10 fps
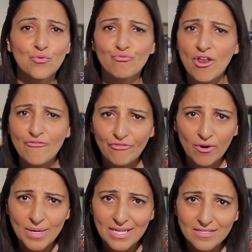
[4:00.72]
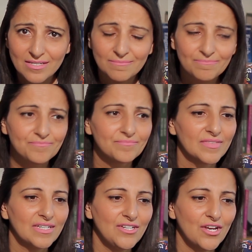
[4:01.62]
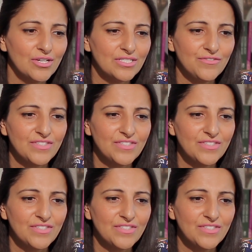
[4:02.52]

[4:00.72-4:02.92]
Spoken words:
run from it, as you've